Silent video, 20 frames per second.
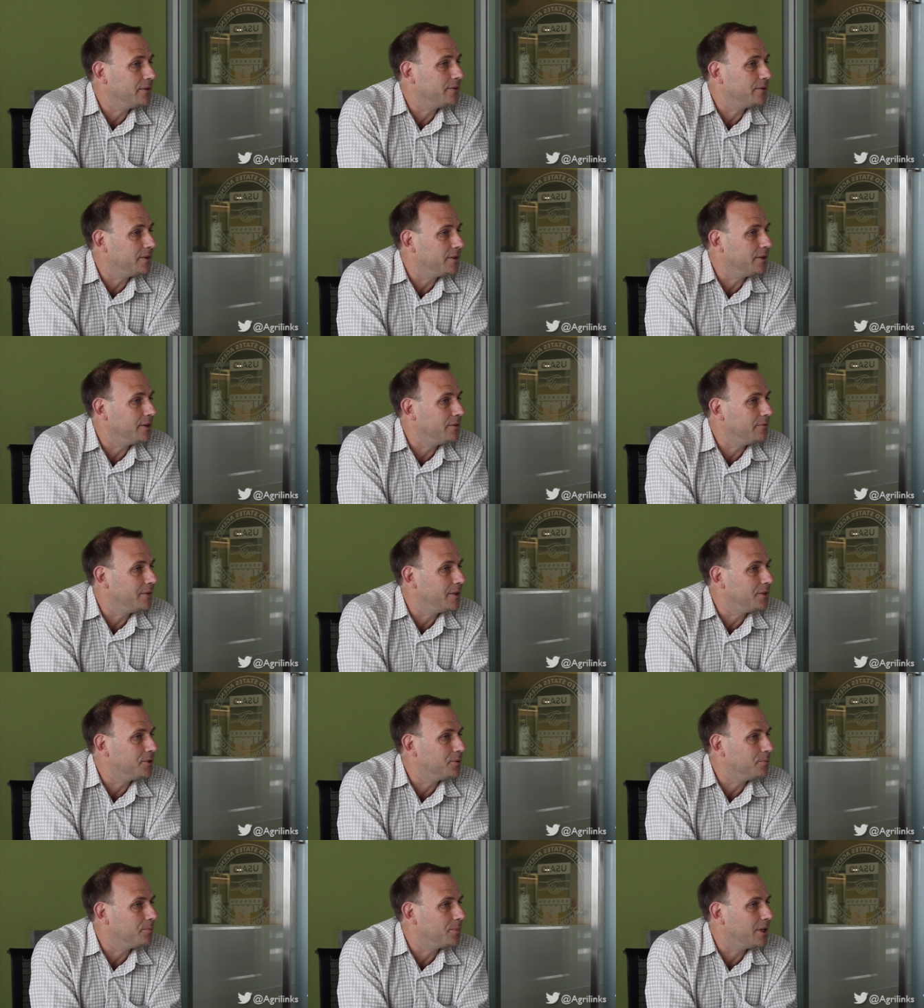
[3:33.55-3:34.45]
into the
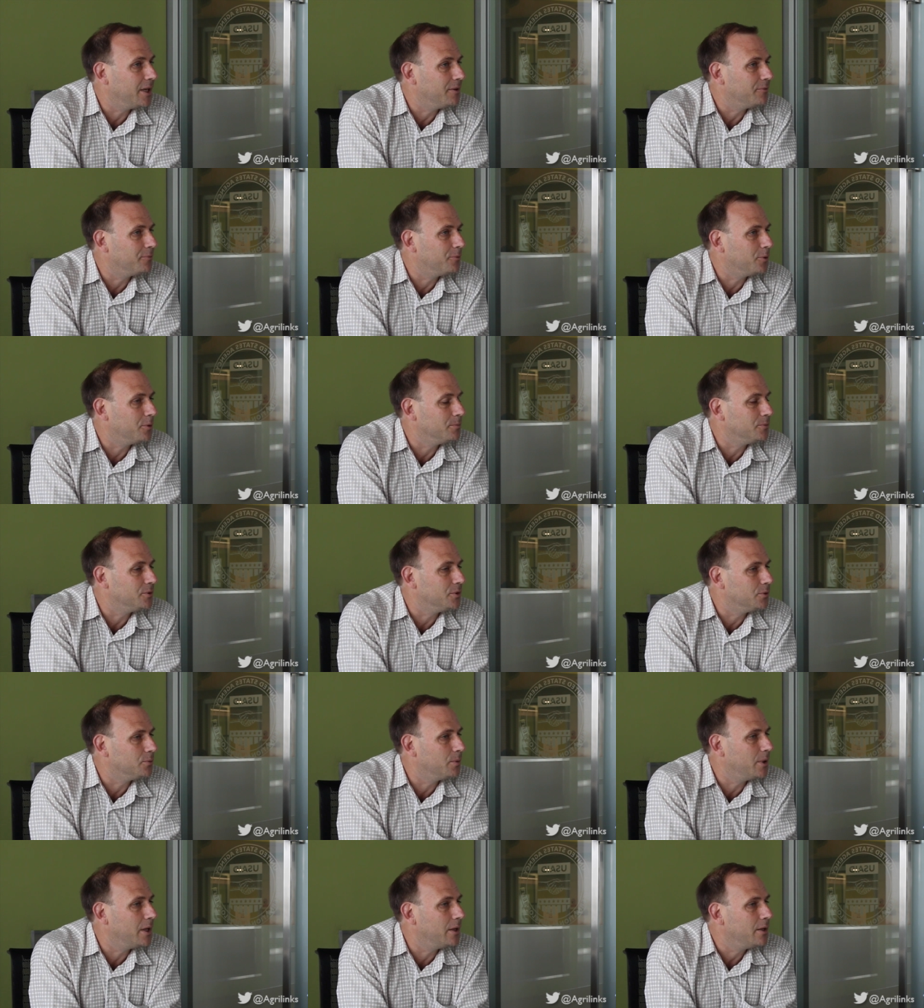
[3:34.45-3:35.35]
innovation platforms
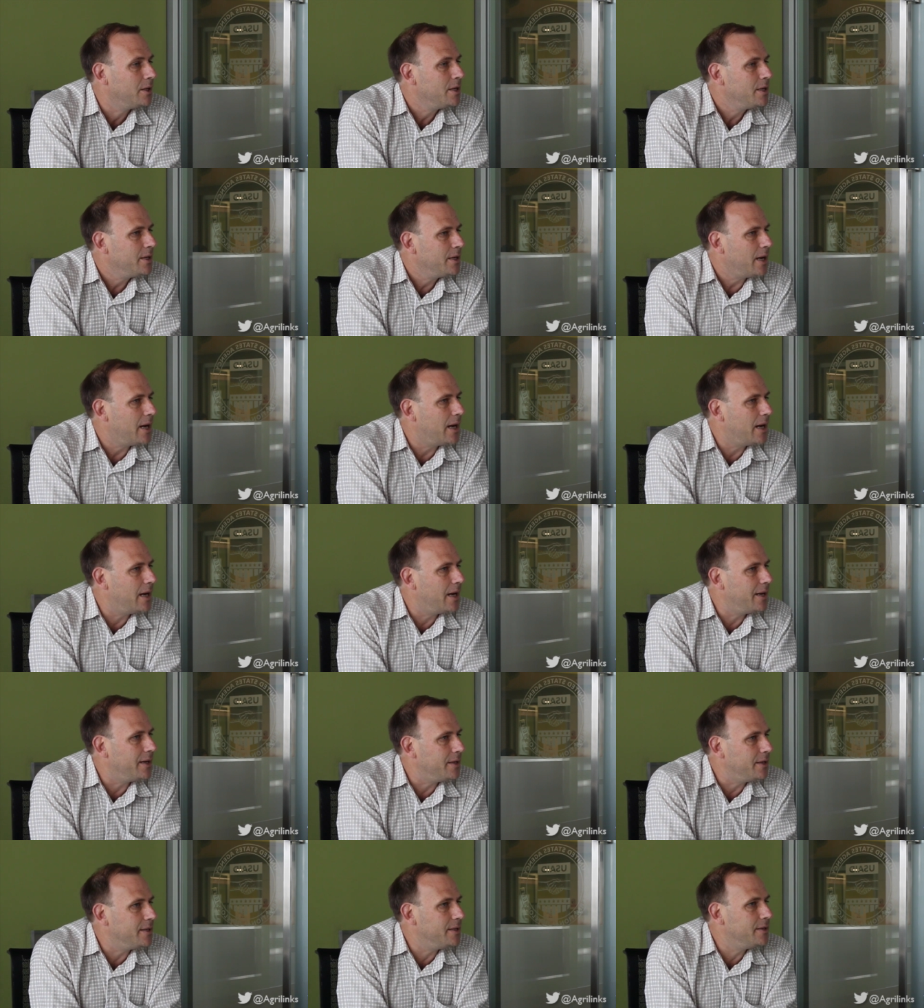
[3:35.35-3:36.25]
yeah. as well
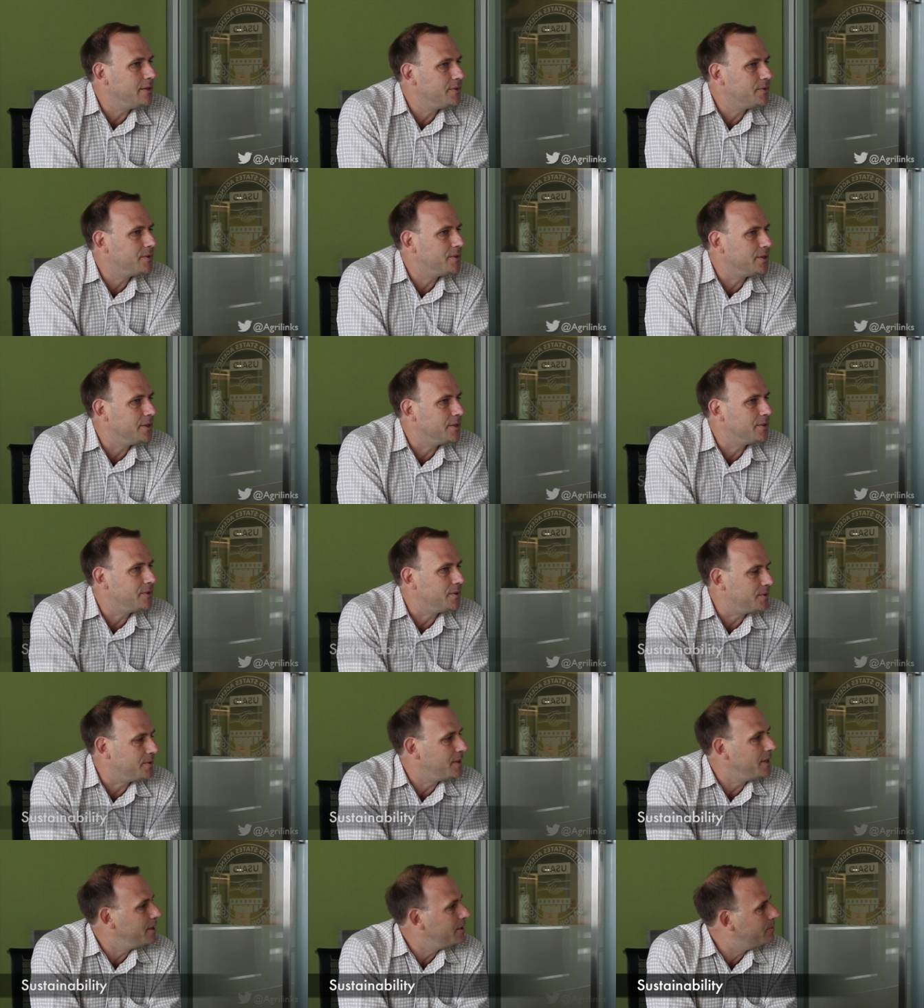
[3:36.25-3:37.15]
uh, is the
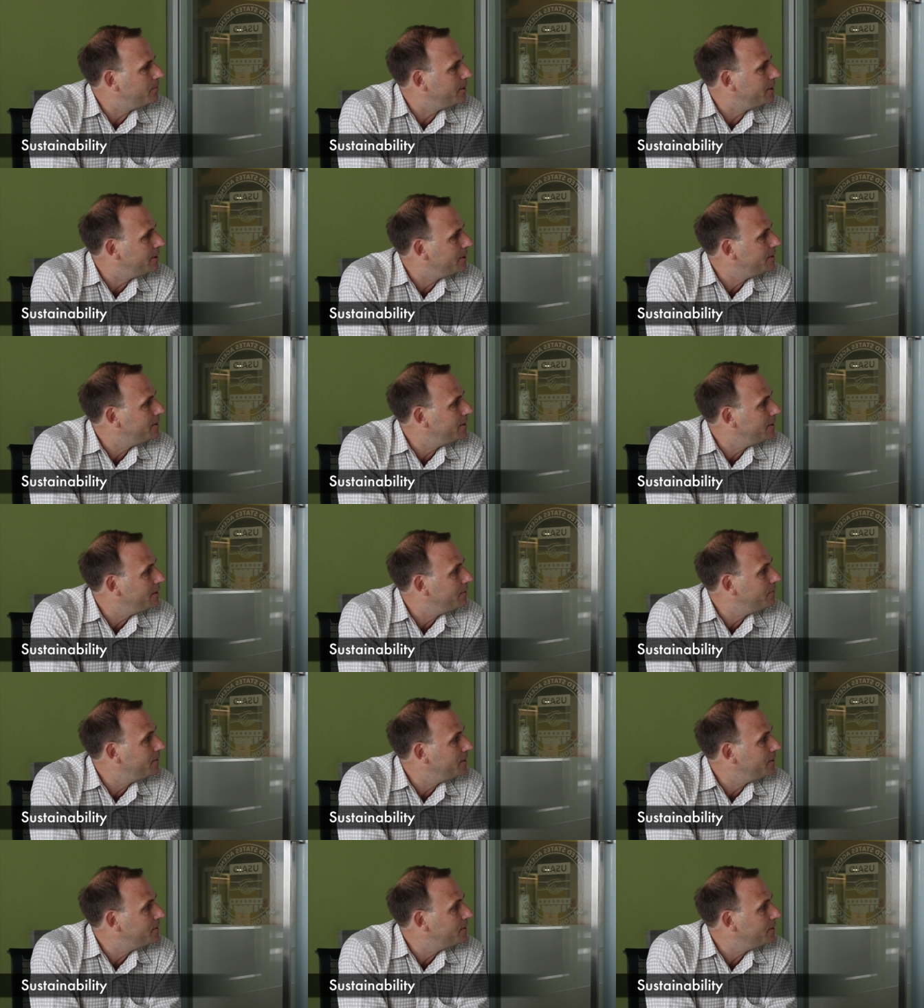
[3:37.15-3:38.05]
sustainability
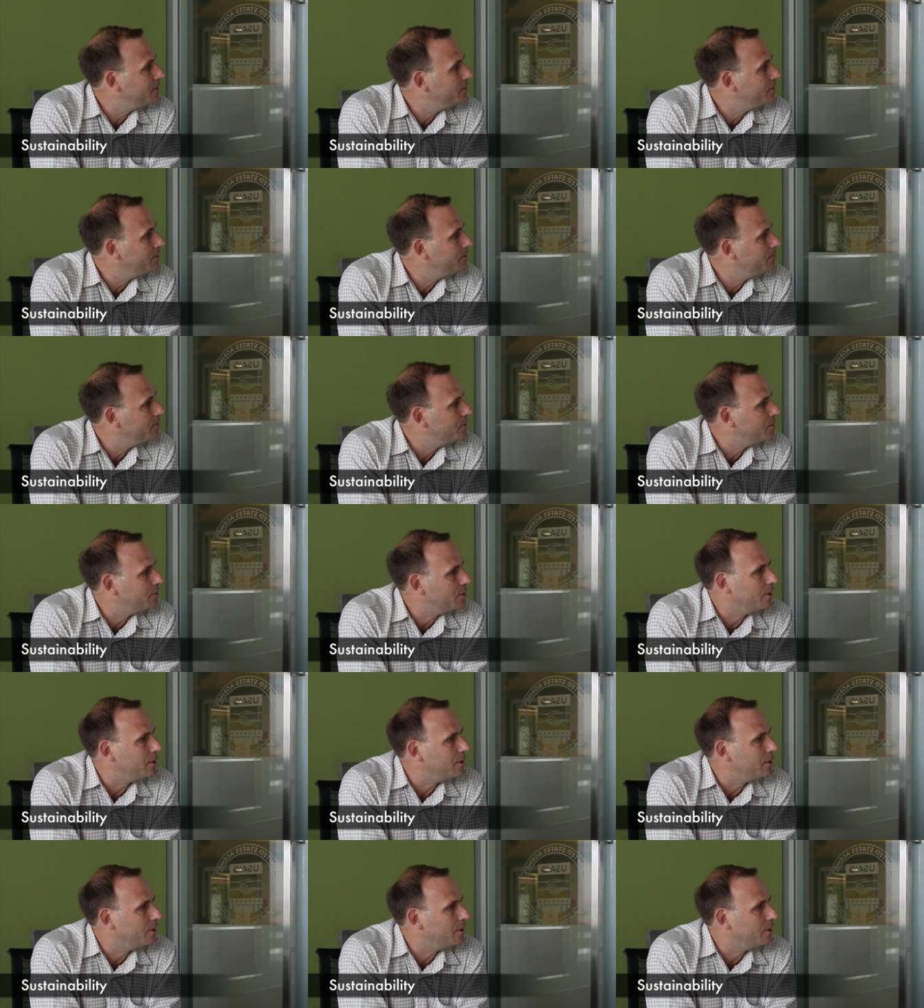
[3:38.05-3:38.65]
of these systems. Yeah.